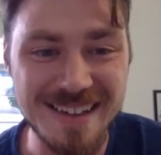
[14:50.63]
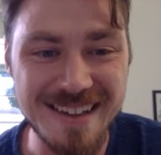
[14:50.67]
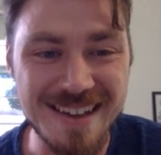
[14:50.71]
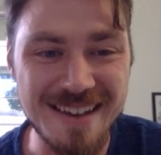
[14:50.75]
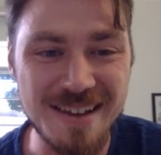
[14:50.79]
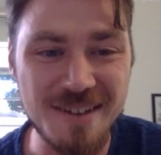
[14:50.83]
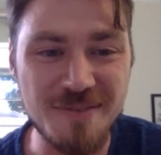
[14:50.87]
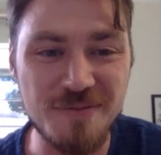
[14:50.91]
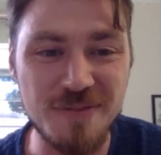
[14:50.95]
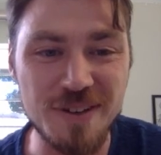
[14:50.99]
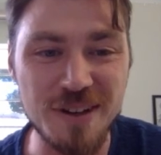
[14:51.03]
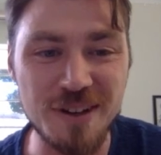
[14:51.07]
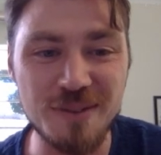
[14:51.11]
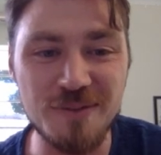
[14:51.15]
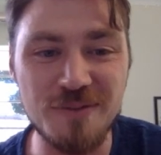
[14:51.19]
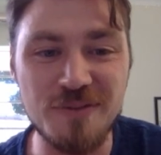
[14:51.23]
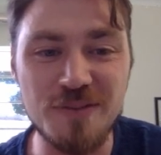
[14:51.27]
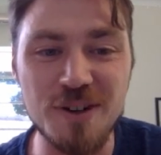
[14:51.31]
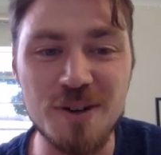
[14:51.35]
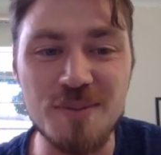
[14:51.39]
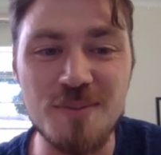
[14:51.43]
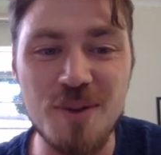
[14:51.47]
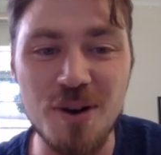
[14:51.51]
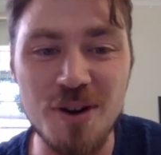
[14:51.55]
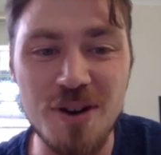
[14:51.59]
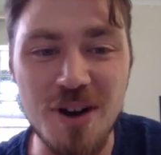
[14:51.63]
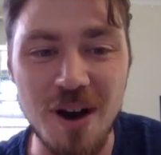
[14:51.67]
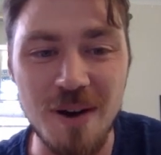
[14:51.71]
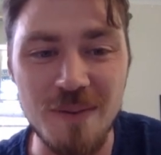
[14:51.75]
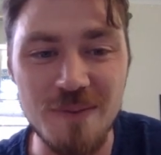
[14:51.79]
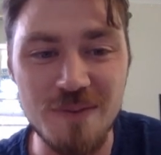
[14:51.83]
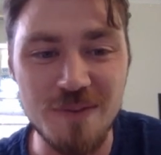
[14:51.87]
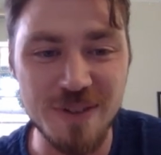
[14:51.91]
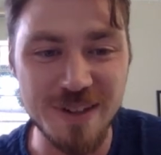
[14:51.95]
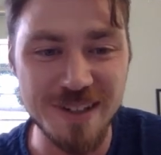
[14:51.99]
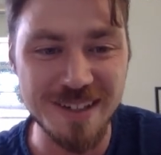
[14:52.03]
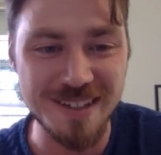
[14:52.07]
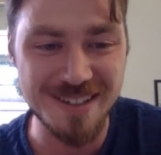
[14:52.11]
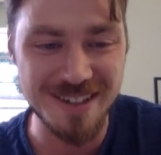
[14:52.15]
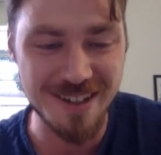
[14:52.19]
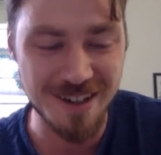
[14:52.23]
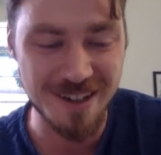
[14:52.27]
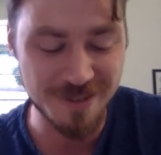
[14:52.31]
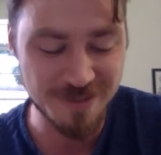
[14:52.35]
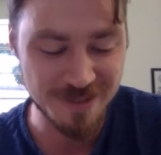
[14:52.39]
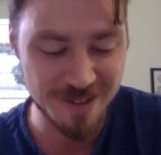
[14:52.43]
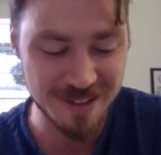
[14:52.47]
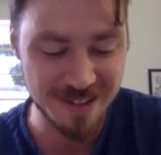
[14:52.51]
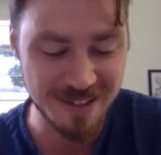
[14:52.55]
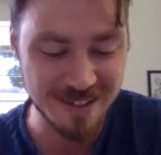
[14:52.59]
feel more confident
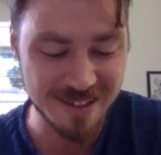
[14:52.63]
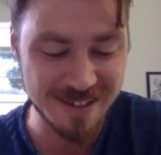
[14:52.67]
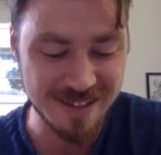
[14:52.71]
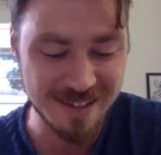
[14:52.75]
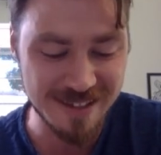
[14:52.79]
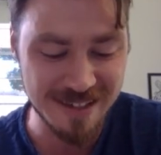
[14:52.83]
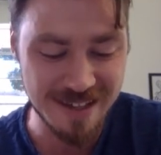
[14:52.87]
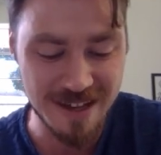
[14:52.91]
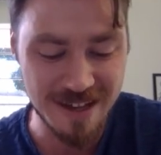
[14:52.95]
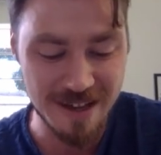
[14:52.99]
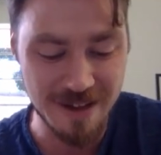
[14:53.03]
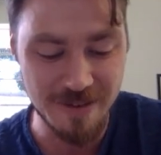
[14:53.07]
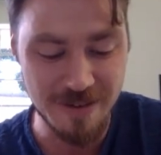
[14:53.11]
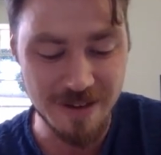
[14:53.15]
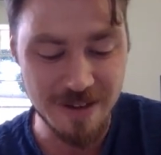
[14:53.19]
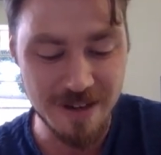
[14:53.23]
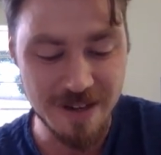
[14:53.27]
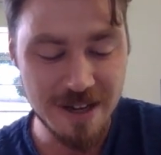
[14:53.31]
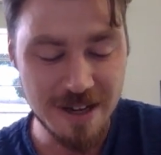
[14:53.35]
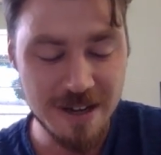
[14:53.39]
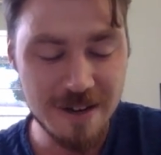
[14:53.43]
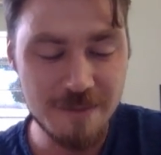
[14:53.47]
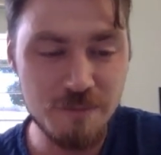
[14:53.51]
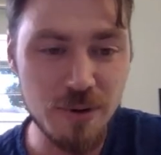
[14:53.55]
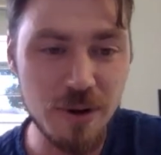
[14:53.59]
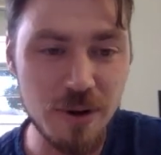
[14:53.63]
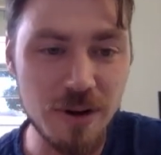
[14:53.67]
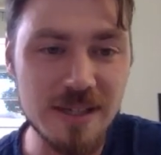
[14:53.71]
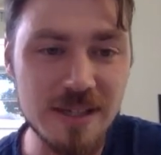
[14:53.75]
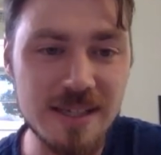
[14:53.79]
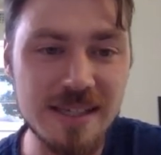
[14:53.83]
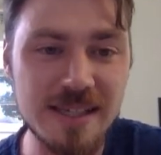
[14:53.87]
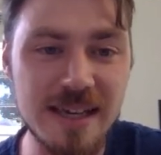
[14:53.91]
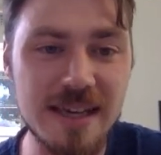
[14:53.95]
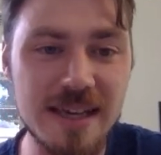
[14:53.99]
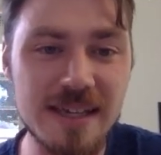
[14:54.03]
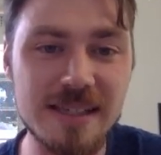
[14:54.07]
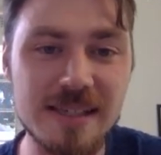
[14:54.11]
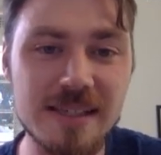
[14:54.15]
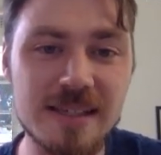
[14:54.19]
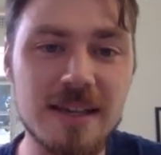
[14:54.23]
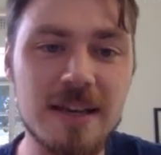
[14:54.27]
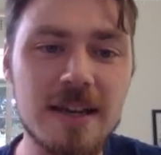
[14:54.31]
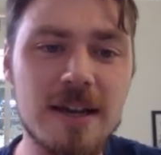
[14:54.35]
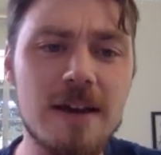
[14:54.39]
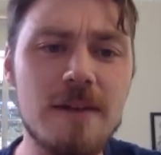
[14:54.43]
after this process.